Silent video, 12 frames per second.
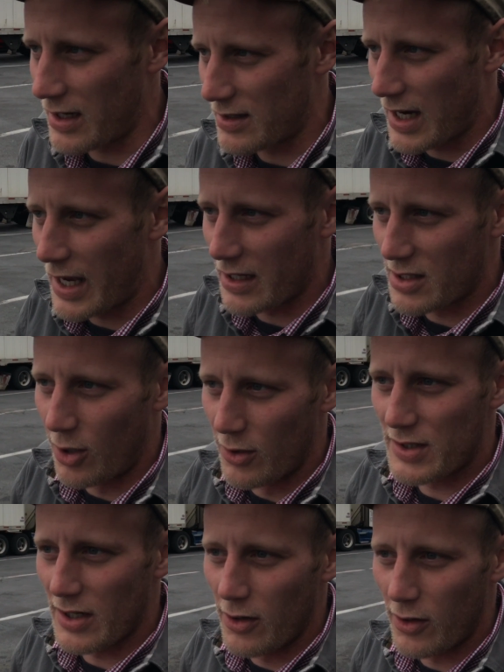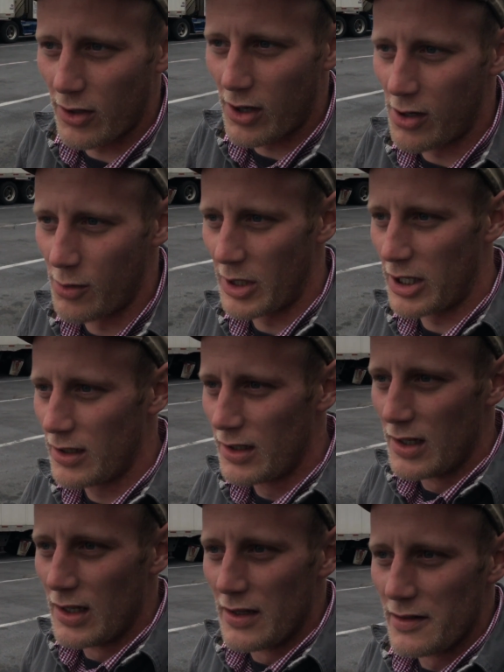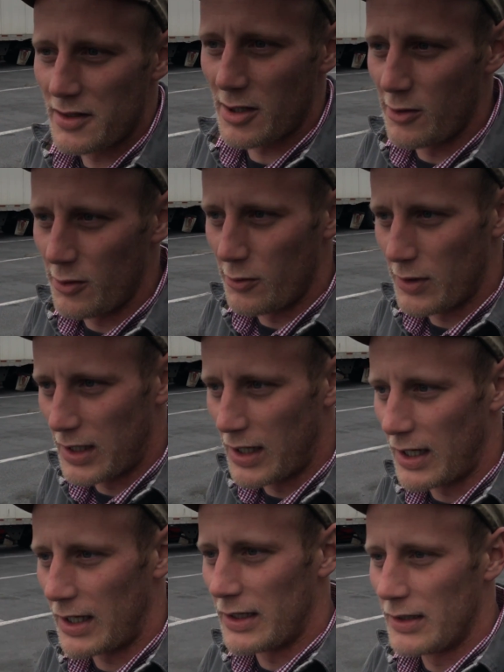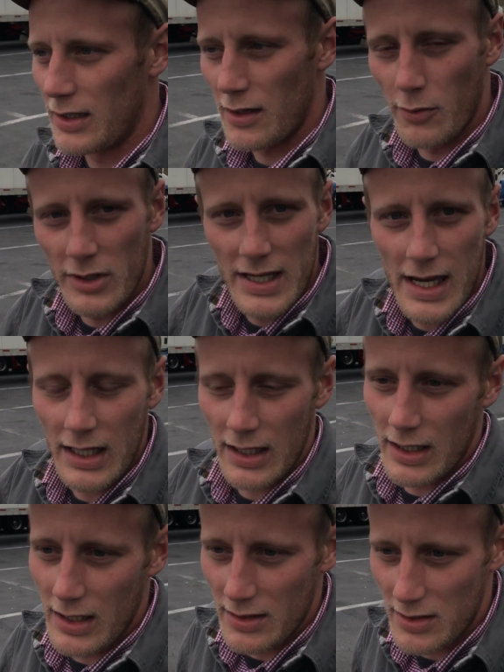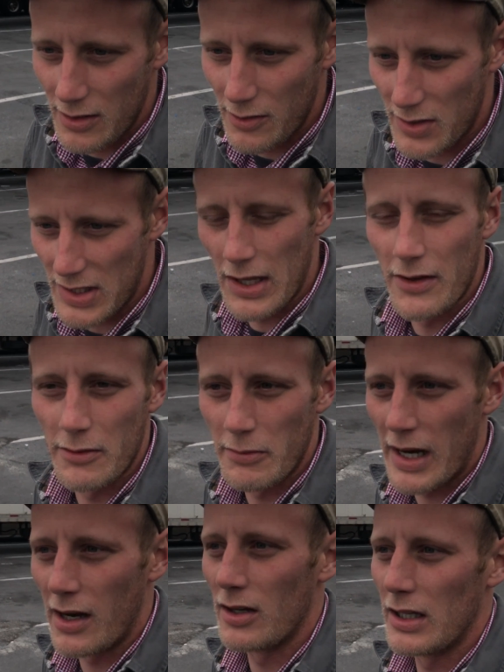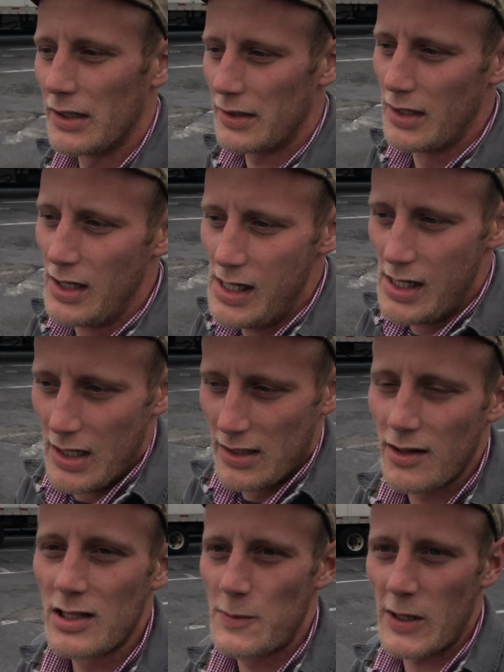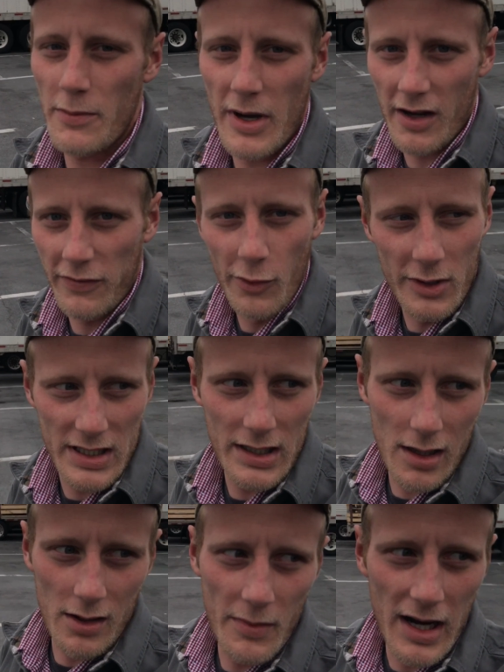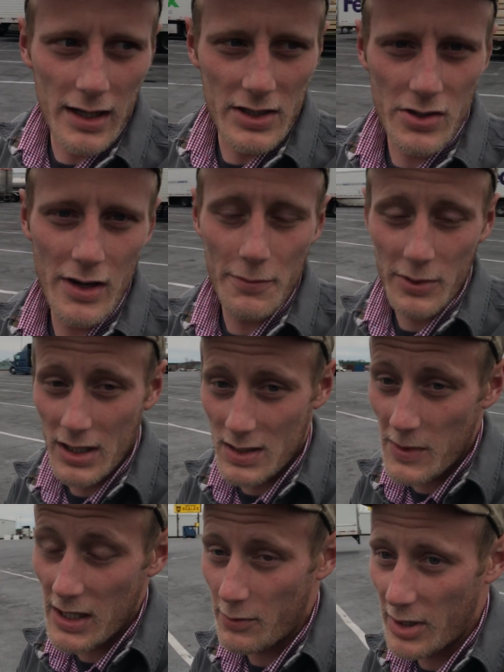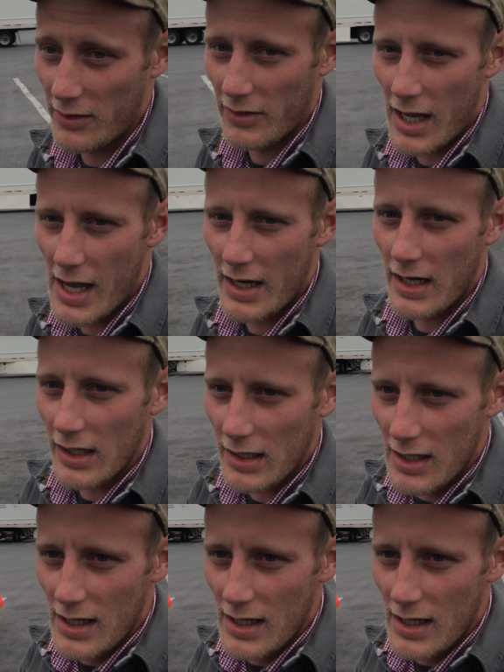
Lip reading: outside of Tulsa, Oklahoma, to we're taking it into southern Maryland. So it's been about a 1,400 mile trip, and it's been a bit of a headache.